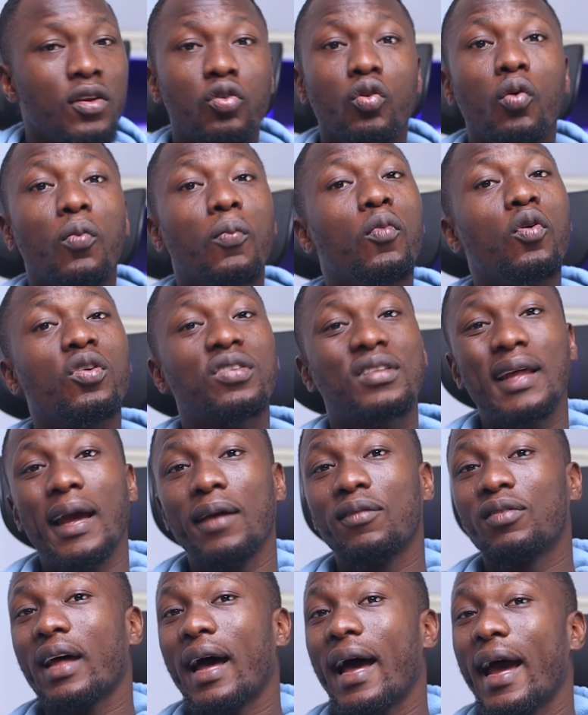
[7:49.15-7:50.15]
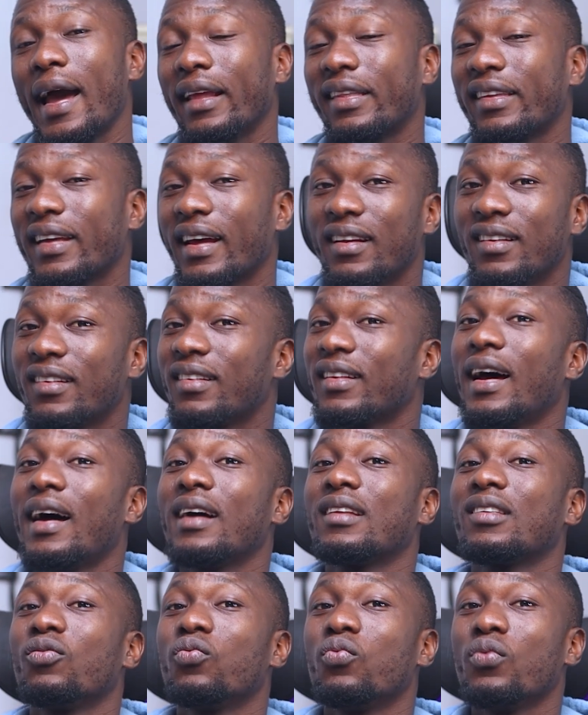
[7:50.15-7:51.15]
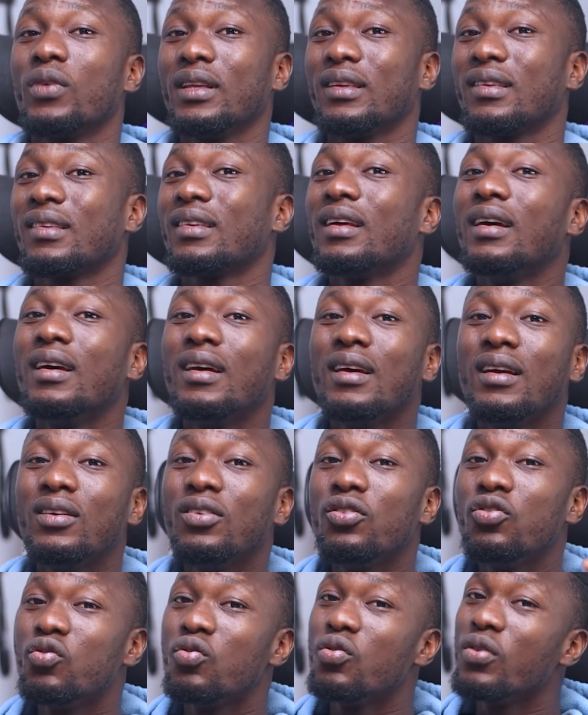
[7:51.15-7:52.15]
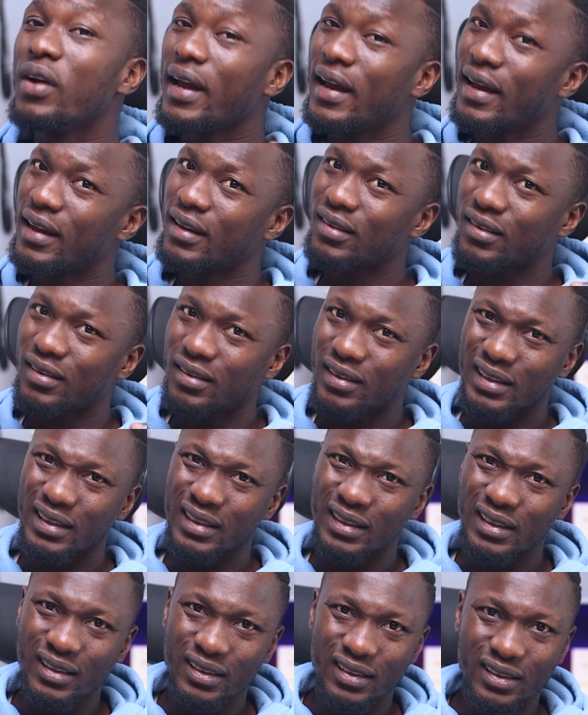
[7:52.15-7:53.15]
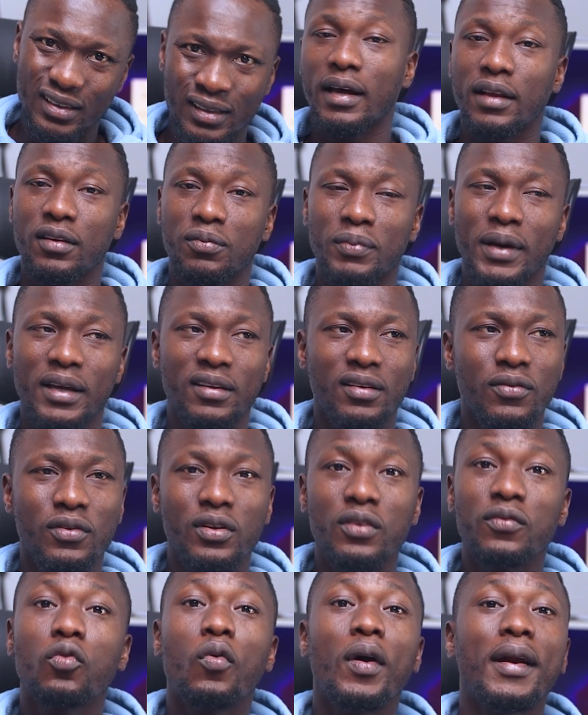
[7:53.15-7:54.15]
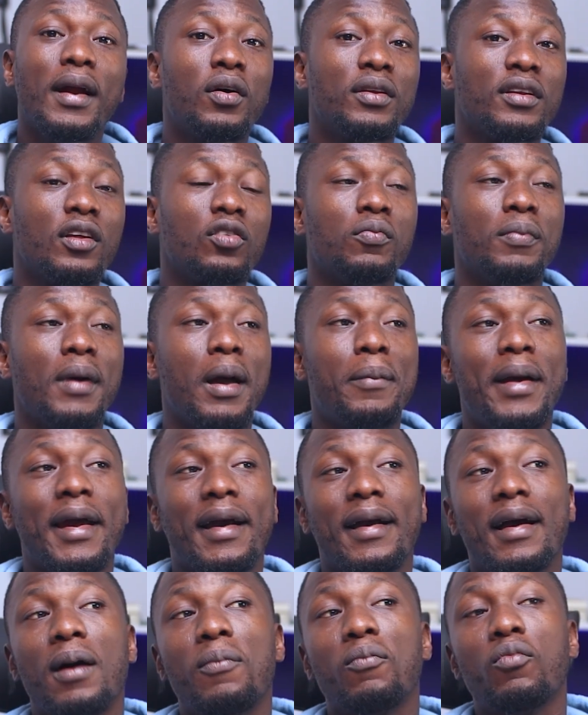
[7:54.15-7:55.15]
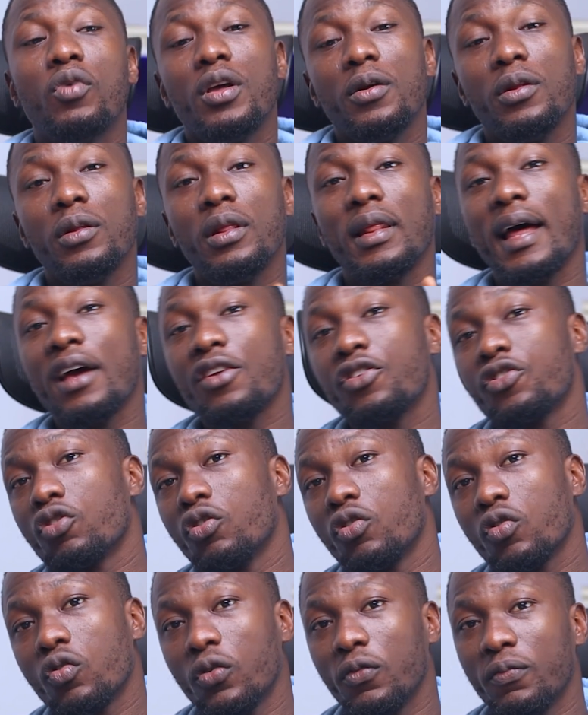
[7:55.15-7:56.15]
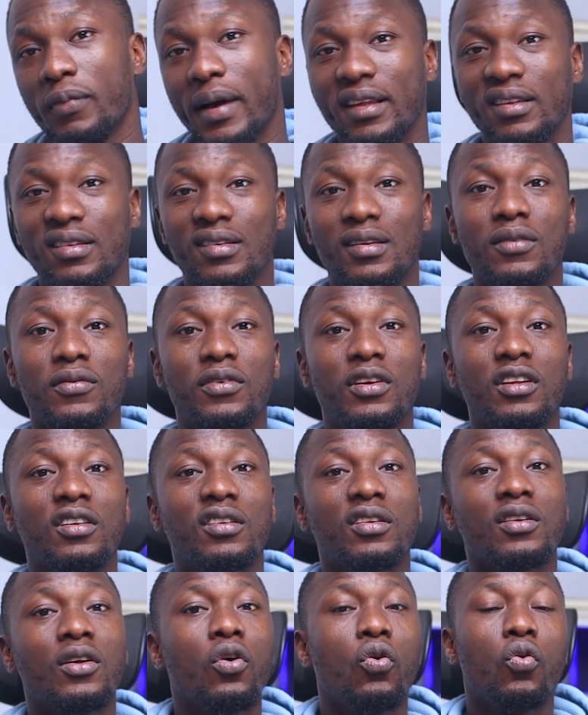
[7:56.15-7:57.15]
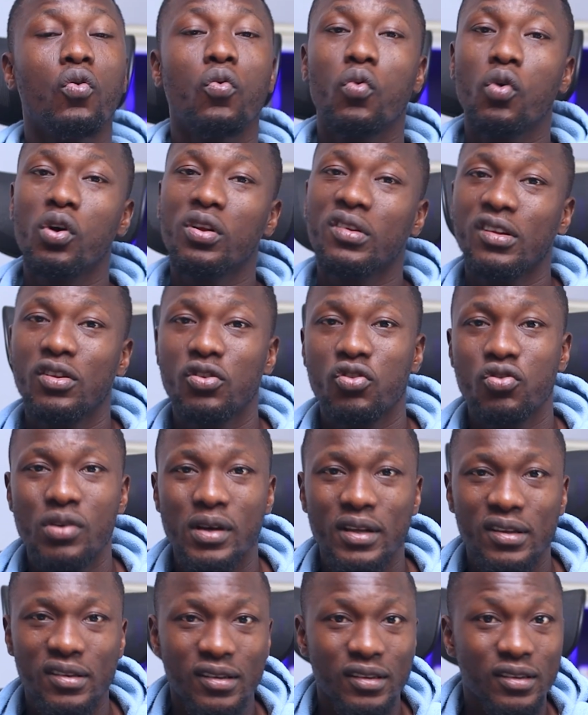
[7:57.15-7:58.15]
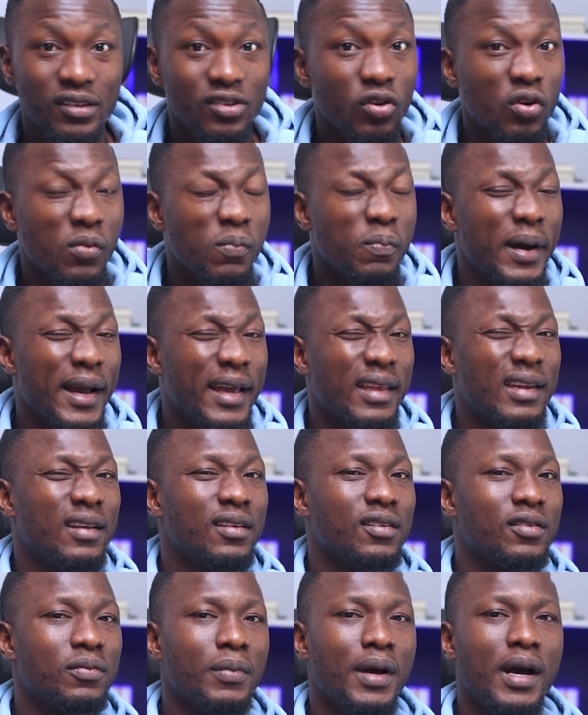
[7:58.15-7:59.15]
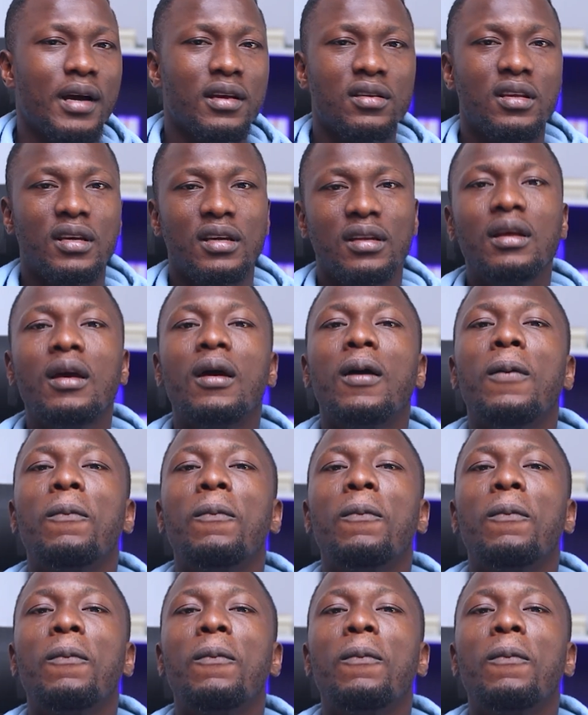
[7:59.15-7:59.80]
So most times I transact with USDT as my savings. Even when I wanted to buy my car, a large chunk of my savings was in USDT on Binance back then.